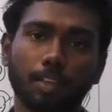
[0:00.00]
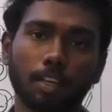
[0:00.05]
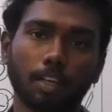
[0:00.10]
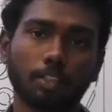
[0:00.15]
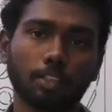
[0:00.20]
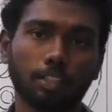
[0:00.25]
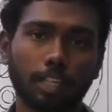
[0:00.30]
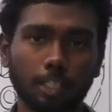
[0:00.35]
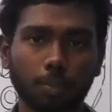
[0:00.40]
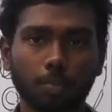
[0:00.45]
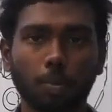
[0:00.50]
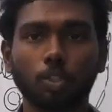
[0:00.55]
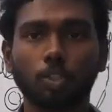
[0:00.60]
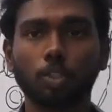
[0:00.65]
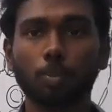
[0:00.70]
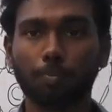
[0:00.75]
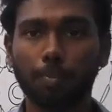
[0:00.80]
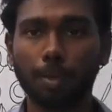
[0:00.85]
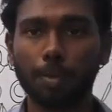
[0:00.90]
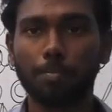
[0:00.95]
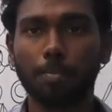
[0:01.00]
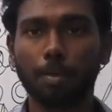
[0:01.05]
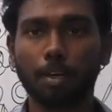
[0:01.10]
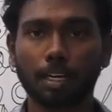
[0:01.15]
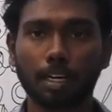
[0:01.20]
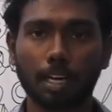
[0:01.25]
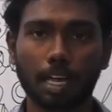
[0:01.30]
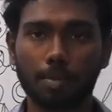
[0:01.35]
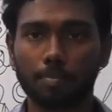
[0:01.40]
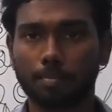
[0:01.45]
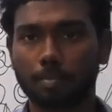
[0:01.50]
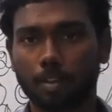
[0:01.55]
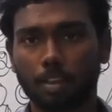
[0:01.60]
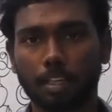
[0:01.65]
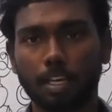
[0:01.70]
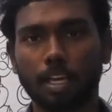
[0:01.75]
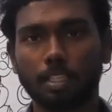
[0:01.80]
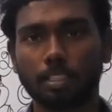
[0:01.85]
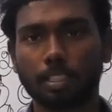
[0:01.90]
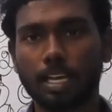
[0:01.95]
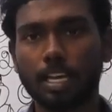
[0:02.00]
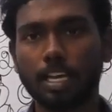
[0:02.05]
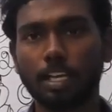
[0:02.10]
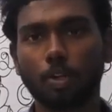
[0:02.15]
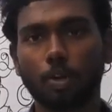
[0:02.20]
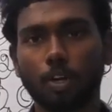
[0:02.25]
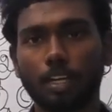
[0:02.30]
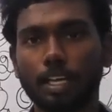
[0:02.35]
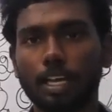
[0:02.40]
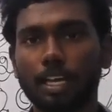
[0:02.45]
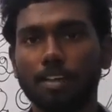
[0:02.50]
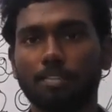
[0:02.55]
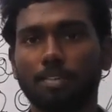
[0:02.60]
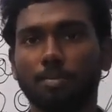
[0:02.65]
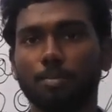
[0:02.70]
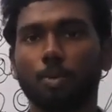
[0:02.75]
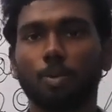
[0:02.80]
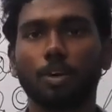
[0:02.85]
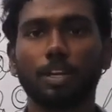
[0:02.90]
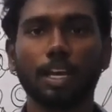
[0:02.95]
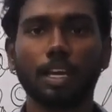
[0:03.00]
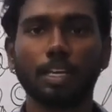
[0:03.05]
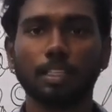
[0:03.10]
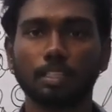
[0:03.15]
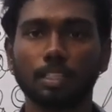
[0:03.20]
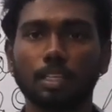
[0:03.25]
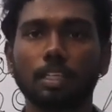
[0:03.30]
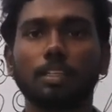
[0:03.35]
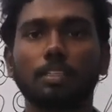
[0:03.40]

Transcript: So response to people claim. They are saying to retire from ODI.